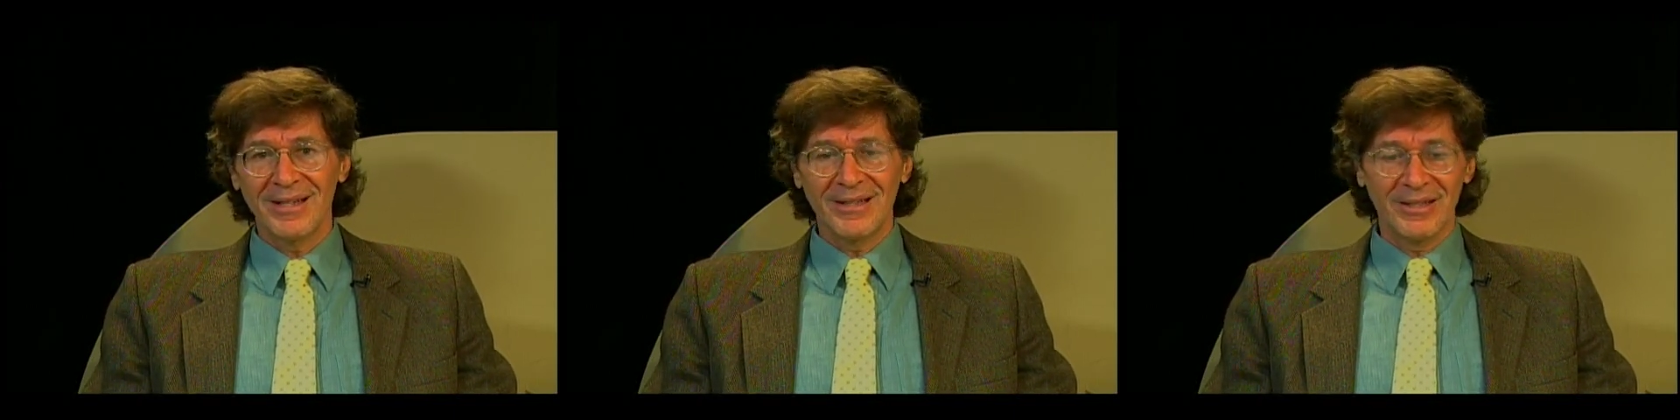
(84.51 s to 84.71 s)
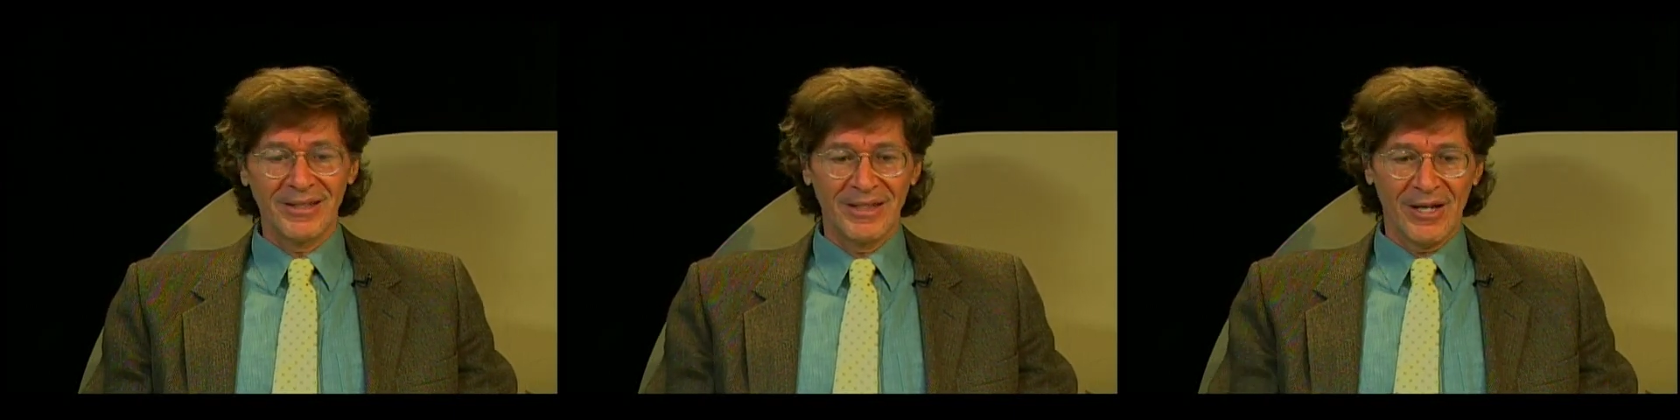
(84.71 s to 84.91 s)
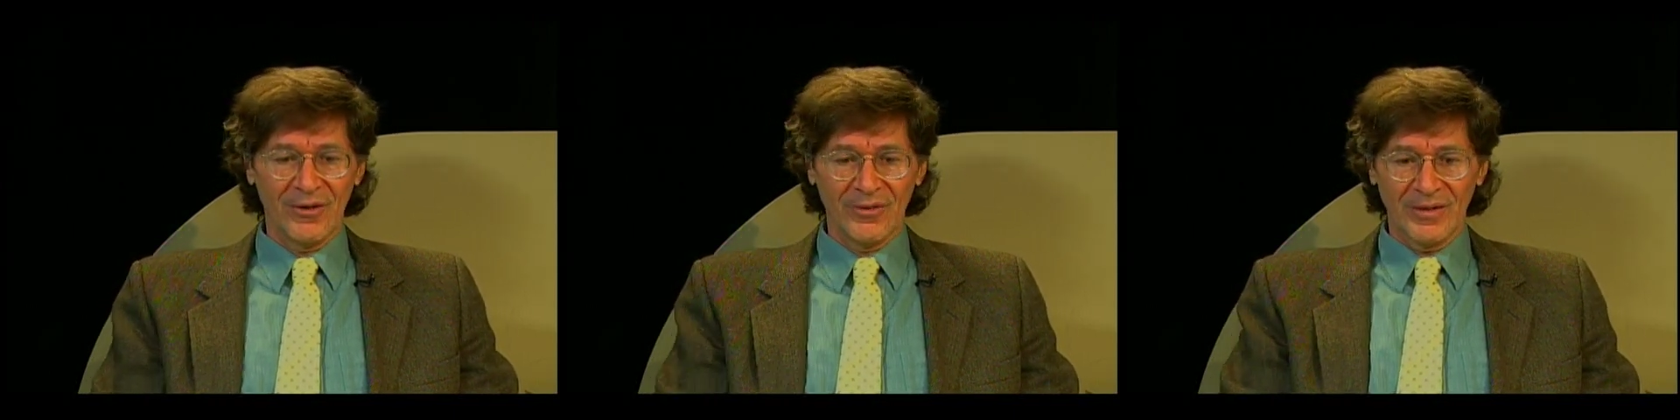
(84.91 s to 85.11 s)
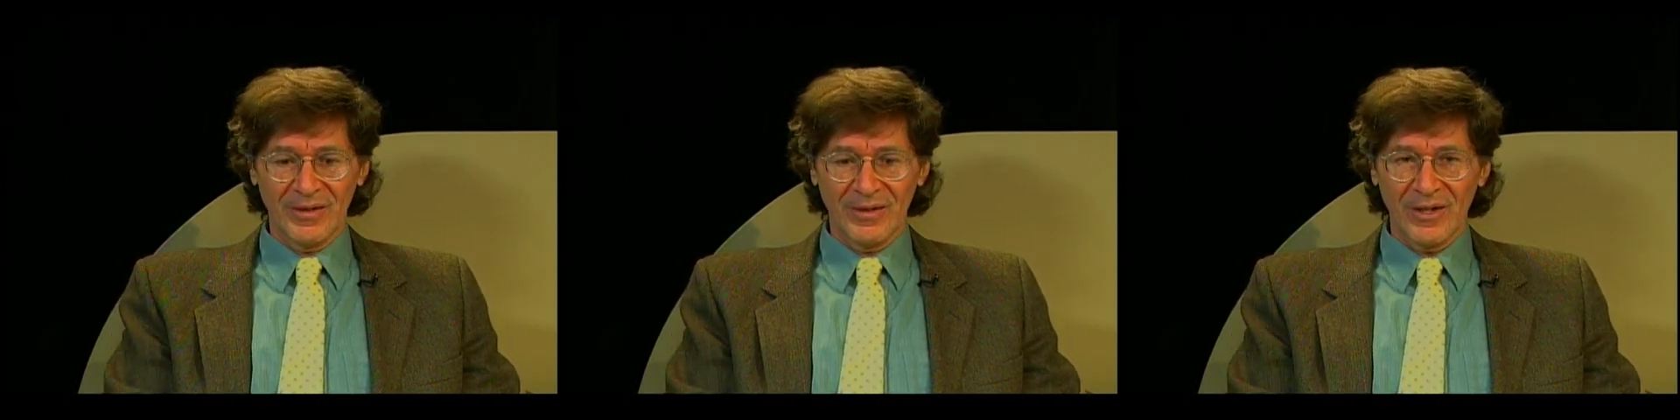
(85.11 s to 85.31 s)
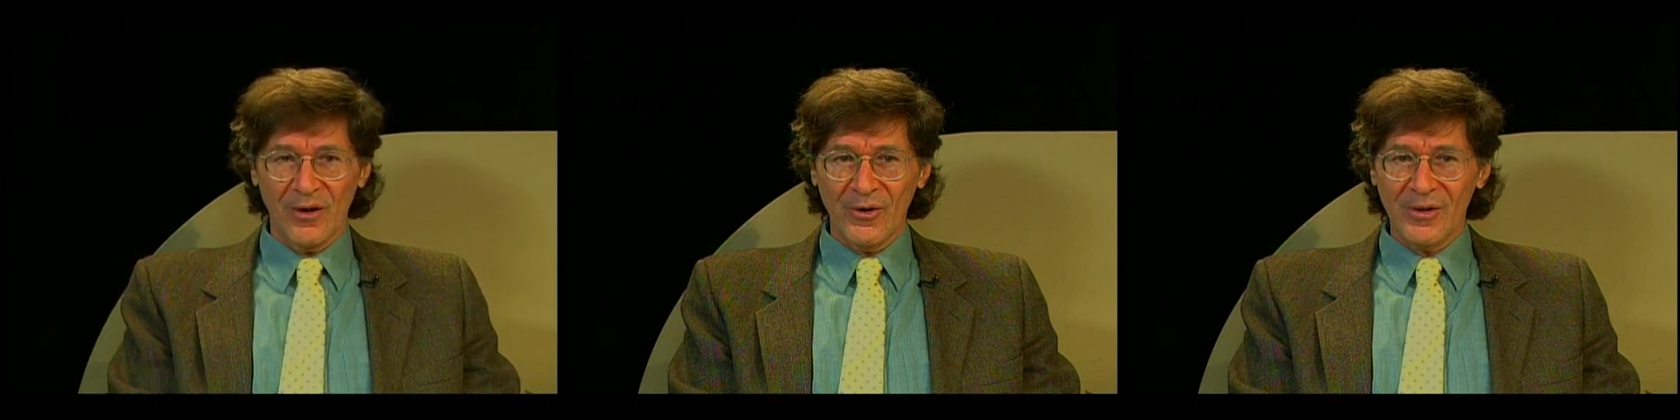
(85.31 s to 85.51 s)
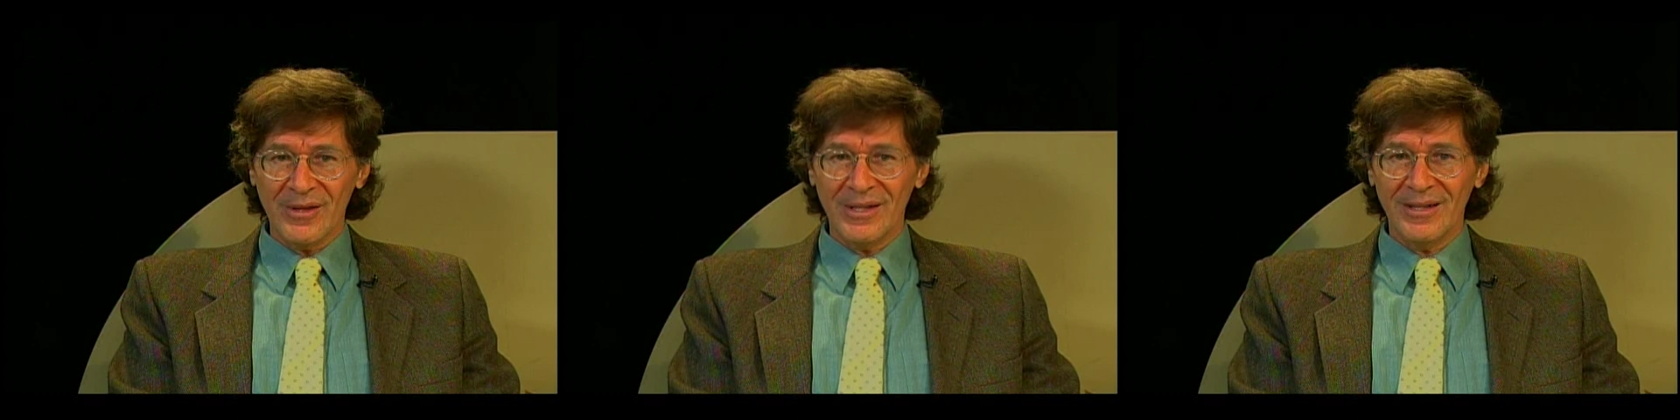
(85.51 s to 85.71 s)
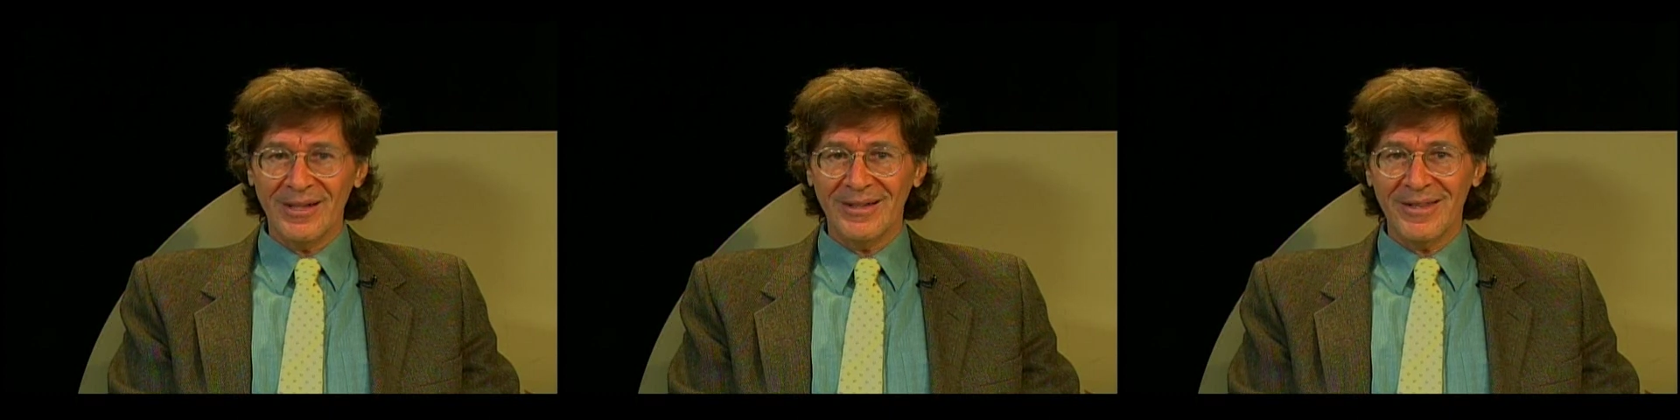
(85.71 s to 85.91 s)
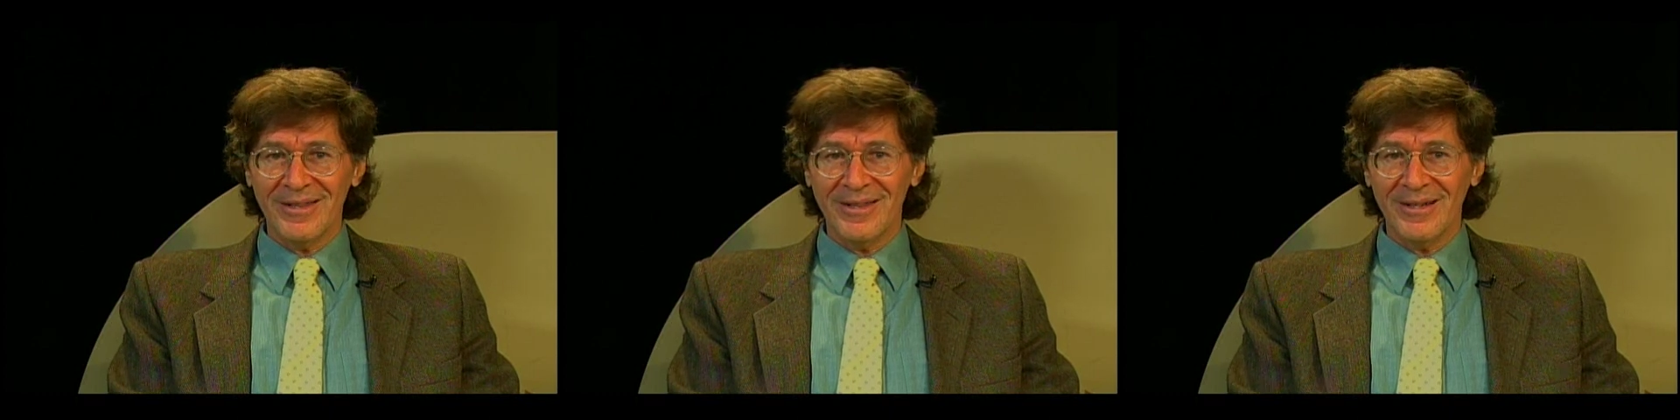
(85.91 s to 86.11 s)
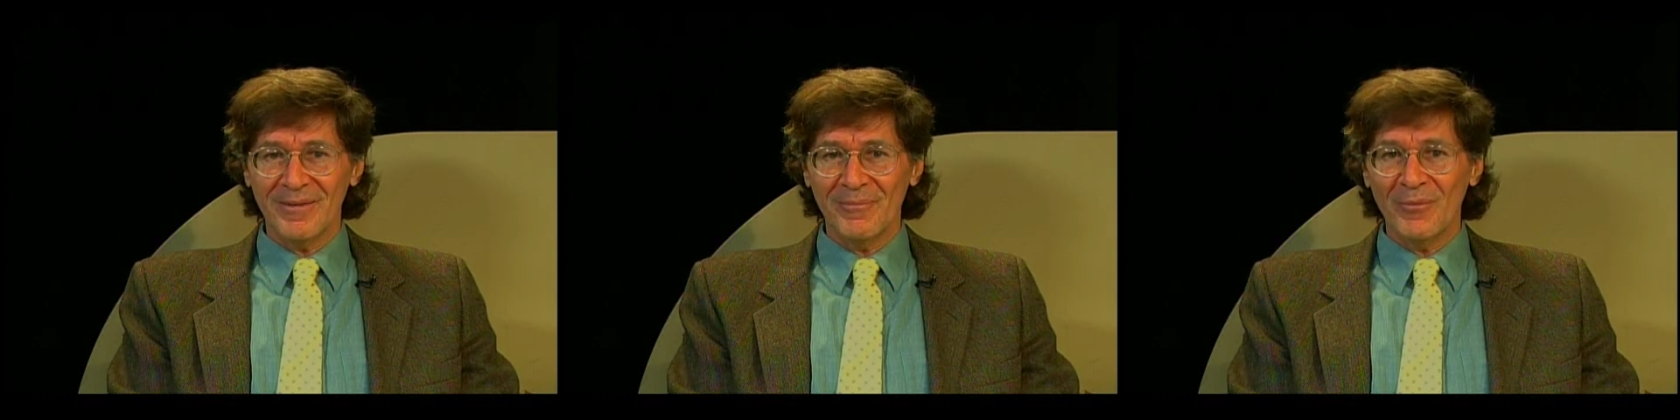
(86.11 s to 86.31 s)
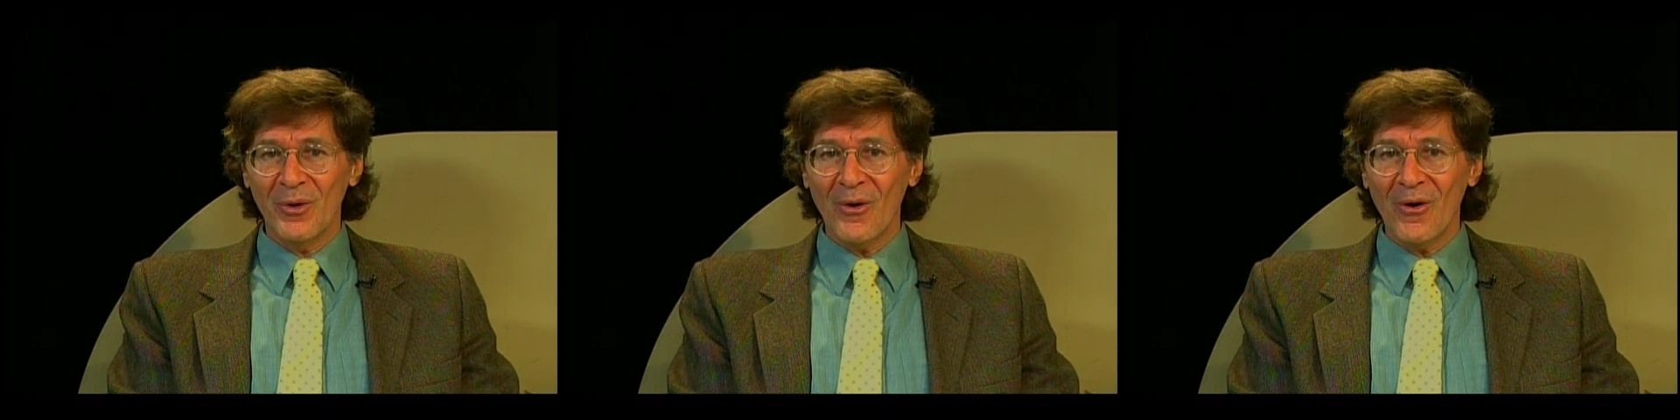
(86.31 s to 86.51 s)
You know, go to the, the
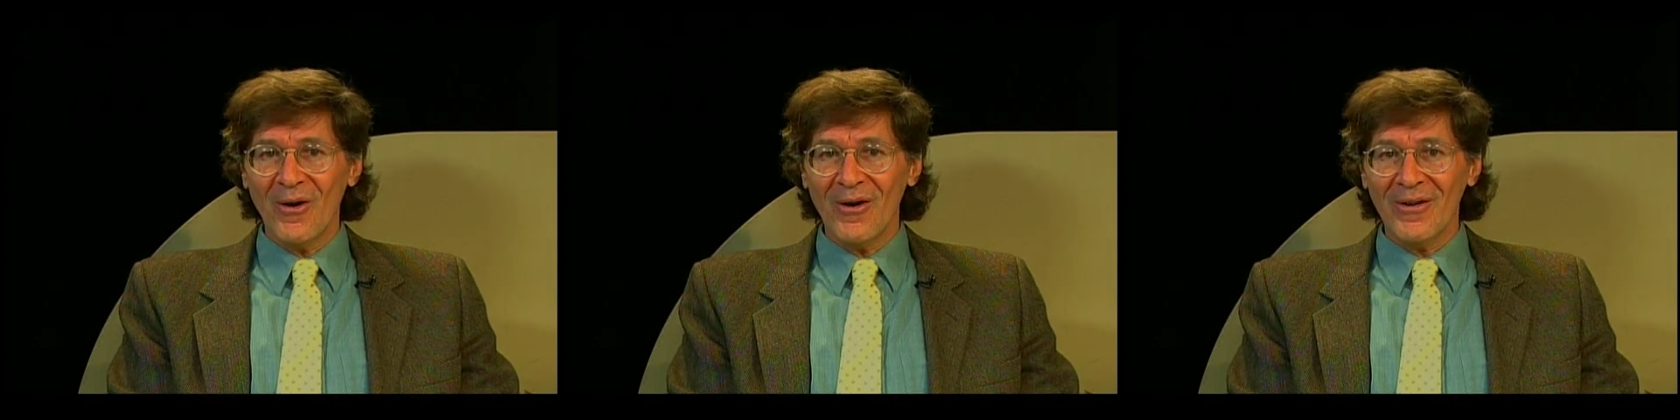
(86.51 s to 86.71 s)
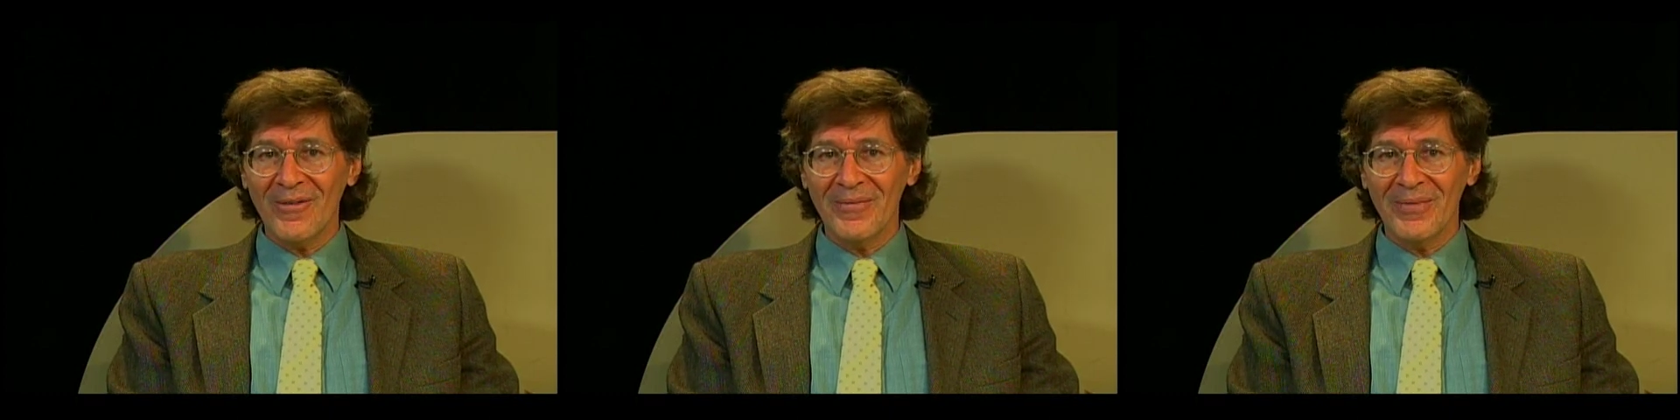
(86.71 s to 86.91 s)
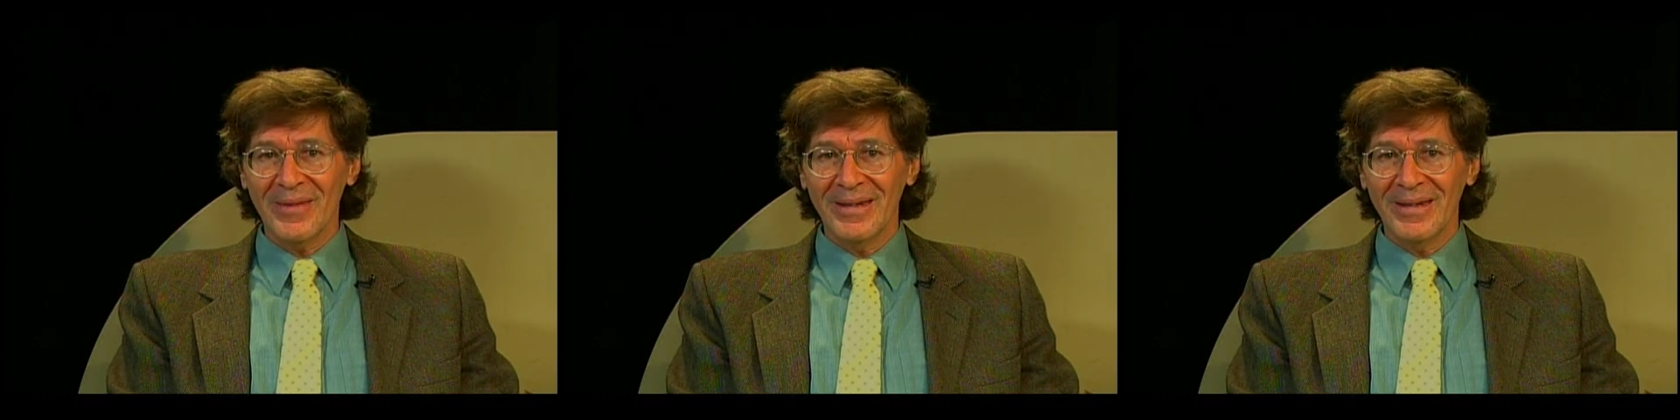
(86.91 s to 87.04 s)
mall